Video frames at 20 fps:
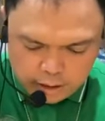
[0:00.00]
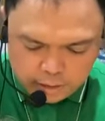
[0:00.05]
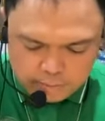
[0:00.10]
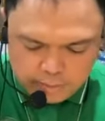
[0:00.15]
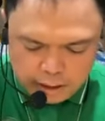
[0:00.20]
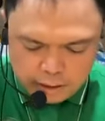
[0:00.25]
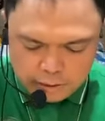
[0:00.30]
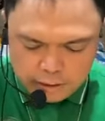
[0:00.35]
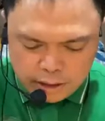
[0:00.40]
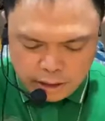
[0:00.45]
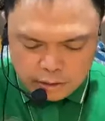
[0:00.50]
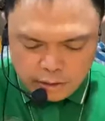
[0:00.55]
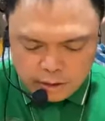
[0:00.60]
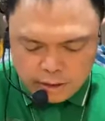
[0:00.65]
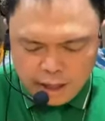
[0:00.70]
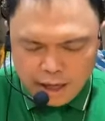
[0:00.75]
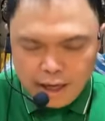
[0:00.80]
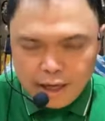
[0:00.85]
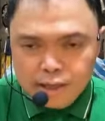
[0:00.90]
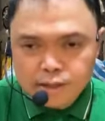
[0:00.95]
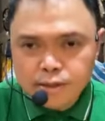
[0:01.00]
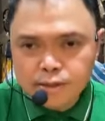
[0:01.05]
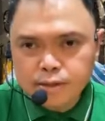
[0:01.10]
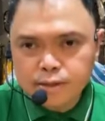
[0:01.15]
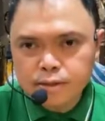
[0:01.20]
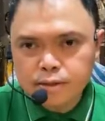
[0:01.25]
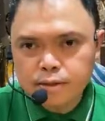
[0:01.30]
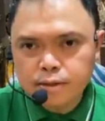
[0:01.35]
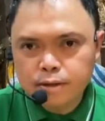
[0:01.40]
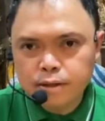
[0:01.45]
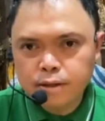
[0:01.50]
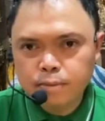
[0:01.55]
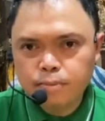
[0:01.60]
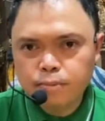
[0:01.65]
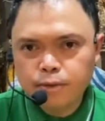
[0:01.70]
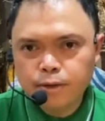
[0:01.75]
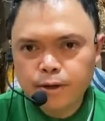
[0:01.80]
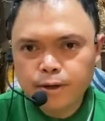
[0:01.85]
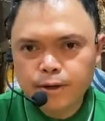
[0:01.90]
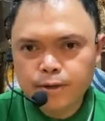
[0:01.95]
Let us bow down our heads
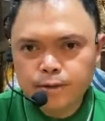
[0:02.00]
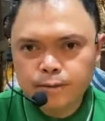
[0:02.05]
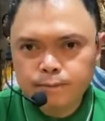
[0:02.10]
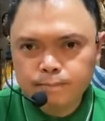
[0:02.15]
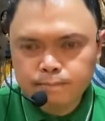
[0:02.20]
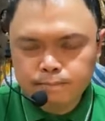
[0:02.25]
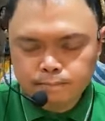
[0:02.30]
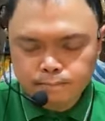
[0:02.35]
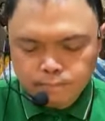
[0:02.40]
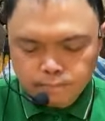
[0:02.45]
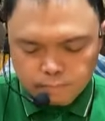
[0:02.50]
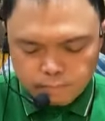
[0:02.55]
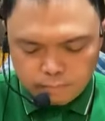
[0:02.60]
in prayer.